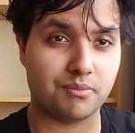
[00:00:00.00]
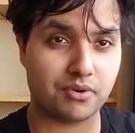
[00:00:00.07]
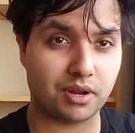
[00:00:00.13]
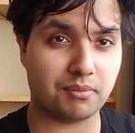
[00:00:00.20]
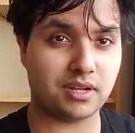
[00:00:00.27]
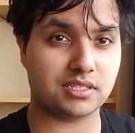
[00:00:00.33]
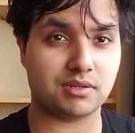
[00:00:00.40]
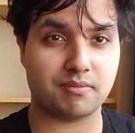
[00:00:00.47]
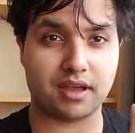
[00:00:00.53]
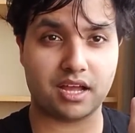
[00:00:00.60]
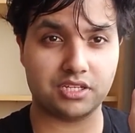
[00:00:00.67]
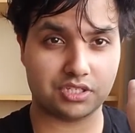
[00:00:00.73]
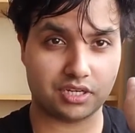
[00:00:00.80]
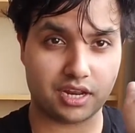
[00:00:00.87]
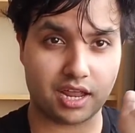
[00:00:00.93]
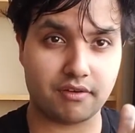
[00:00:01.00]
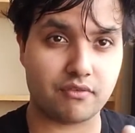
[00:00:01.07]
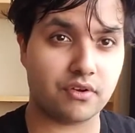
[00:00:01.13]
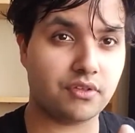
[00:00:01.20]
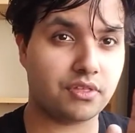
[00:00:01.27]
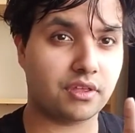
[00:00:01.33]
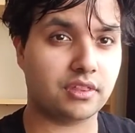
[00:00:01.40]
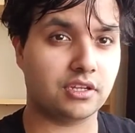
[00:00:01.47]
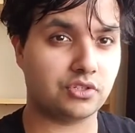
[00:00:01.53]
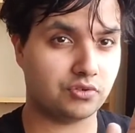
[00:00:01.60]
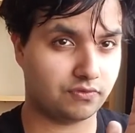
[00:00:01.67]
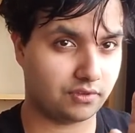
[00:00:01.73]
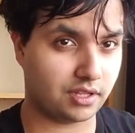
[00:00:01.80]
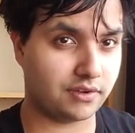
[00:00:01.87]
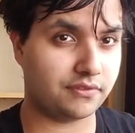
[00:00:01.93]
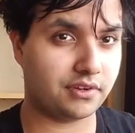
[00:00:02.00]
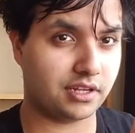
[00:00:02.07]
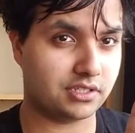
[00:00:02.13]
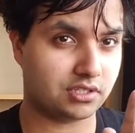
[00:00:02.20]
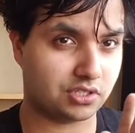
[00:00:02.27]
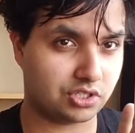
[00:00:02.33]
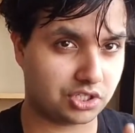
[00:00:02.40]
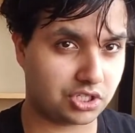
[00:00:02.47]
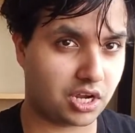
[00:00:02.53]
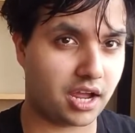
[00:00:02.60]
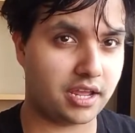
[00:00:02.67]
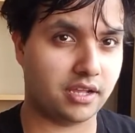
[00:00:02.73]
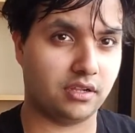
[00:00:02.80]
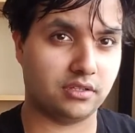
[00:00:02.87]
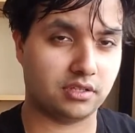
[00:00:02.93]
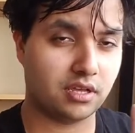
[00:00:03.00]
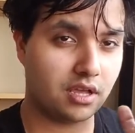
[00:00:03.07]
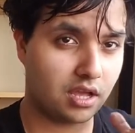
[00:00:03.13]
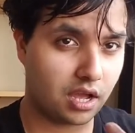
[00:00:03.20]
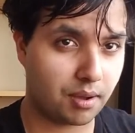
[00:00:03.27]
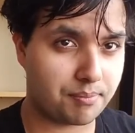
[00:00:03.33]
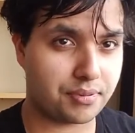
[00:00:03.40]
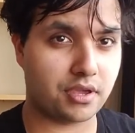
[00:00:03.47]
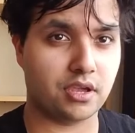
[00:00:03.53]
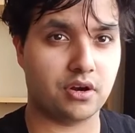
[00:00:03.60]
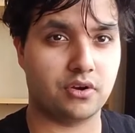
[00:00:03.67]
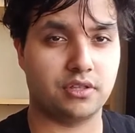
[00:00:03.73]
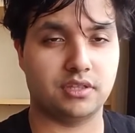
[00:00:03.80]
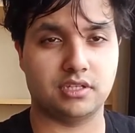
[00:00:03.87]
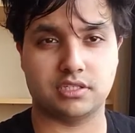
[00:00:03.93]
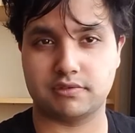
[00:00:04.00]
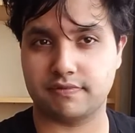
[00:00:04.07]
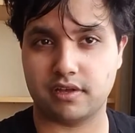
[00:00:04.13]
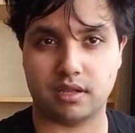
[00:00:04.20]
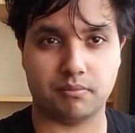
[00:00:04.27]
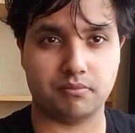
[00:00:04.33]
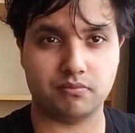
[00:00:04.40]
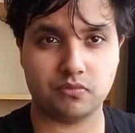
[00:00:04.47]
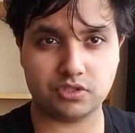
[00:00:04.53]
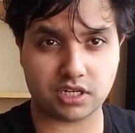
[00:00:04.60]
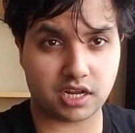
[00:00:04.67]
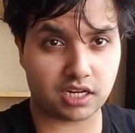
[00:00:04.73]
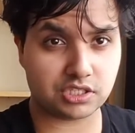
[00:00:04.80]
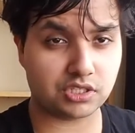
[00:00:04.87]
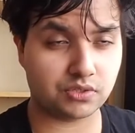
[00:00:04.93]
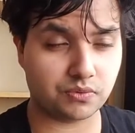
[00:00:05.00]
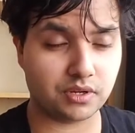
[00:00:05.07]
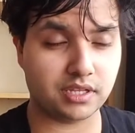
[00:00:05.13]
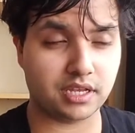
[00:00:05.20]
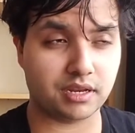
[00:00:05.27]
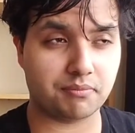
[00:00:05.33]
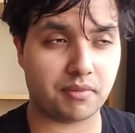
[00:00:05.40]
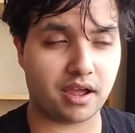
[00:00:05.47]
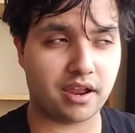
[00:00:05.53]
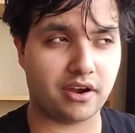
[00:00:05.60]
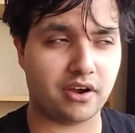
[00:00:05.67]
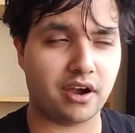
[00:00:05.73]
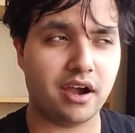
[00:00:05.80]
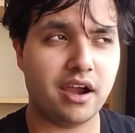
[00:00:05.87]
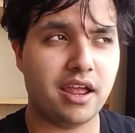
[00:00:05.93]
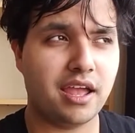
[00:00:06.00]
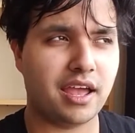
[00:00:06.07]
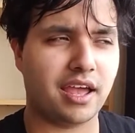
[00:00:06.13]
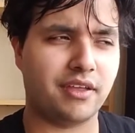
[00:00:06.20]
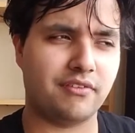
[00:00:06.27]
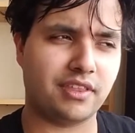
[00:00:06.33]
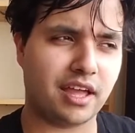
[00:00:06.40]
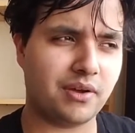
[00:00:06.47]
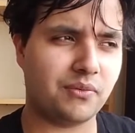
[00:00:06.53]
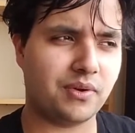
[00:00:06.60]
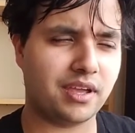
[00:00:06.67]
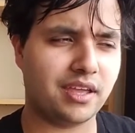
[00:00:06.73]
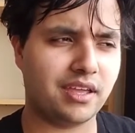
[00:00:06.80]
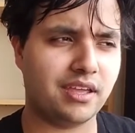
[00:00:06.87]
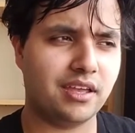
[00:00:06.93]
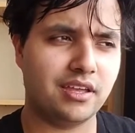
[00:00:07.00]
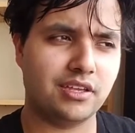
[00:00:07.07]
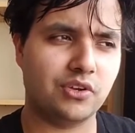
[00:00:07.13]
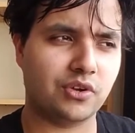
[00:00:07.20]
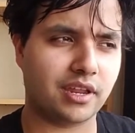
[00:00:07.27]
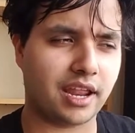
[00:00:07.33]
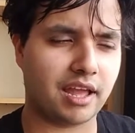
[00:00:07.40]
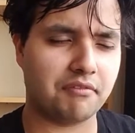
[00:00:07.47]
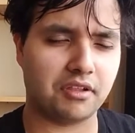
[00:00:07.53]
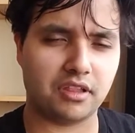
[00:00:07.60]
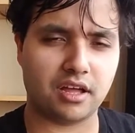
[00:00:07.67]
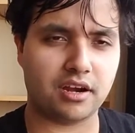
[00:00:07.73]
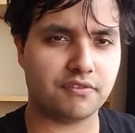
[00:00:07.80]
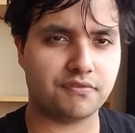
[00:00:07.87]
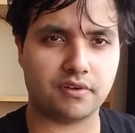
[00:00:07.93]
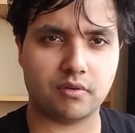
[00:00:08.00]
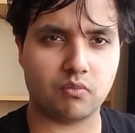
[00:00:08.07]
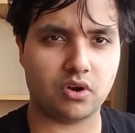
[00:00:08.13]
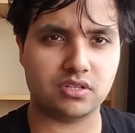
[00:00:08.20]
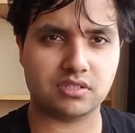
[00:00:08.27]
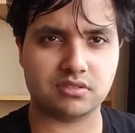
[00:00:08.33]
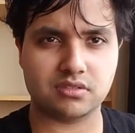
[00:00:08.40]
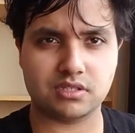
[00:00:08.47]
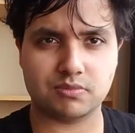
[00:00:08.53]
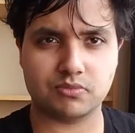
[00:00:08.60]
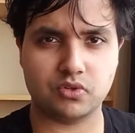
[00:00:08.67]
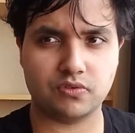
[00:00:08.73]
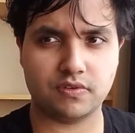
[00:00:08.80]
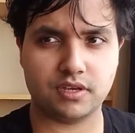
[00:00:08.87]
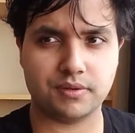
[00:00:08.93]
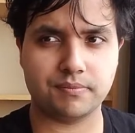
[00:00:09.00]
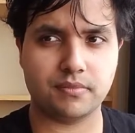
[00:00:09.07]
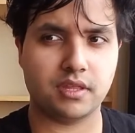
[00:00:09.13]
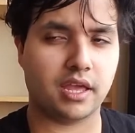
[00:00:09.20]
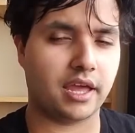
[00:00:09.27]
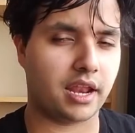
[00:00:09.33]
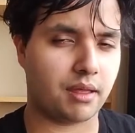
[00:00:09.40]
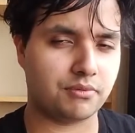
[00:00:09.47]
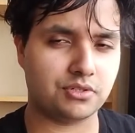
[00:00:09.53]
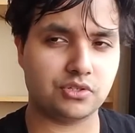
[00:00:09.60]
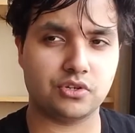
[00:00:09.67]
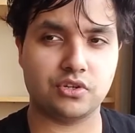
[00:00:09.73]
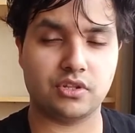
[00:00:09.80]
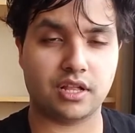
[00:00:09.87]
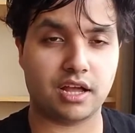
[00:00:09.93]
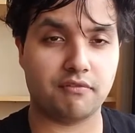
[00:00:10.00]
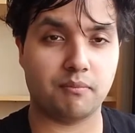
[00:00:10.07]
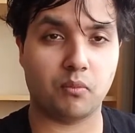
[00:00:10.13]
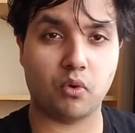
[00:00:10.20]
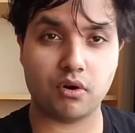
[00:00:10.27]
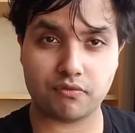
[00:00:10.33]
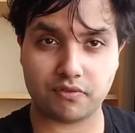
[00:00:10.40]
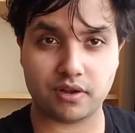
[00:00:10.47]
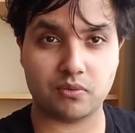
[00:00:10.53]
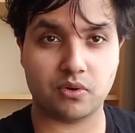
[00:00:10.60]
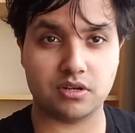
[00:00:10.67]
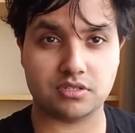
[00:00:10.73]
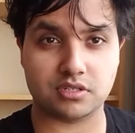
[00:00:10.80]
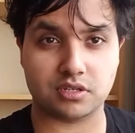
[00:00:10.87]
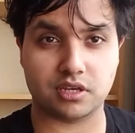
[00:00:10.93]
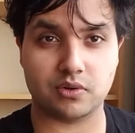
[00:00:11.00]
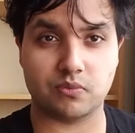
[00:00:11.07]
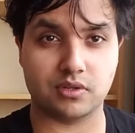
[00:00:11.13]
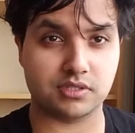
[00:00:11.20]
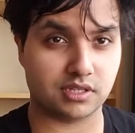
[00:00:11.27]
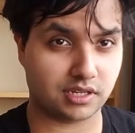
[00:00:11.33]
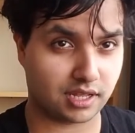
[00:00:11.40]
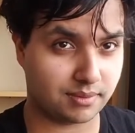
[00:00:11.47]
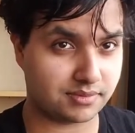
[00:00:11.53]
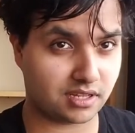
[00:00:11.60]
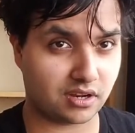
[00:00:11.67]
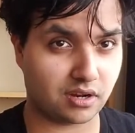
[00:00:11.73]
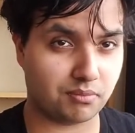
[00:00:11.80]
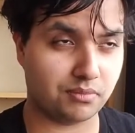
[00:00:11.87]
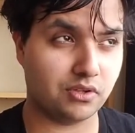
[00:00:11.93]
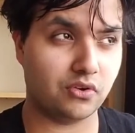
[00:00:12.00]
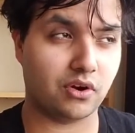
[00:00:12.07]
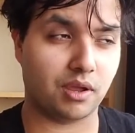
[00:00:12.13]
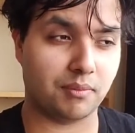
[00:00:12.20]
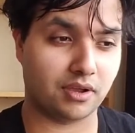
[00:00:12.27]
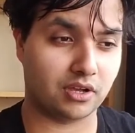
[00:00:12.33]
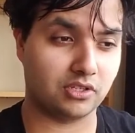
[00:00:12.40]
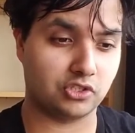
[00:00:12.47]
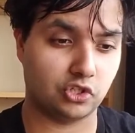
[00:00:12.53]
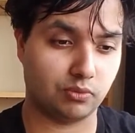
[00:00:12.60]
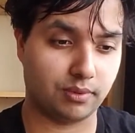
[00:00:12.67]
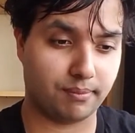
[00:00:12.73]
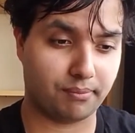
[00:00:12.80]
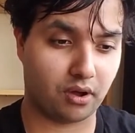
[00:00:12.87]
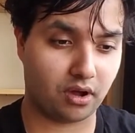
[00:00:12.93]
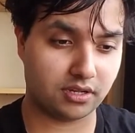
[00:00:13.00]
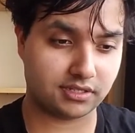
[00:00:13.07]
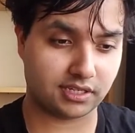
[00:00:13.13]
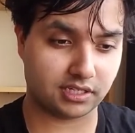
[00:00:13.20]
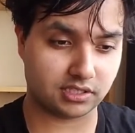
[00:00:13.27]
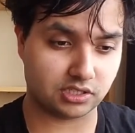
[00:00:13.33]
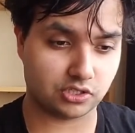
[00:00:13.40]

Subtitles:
pretty much imagine everything that you've loved as a child appear in this film, which I actually really admire. And that way, you can have a lot of fun watching this movie, and I'm sure you'll have more fun watching it once it comes out on Blu-ray, because you'll be pausing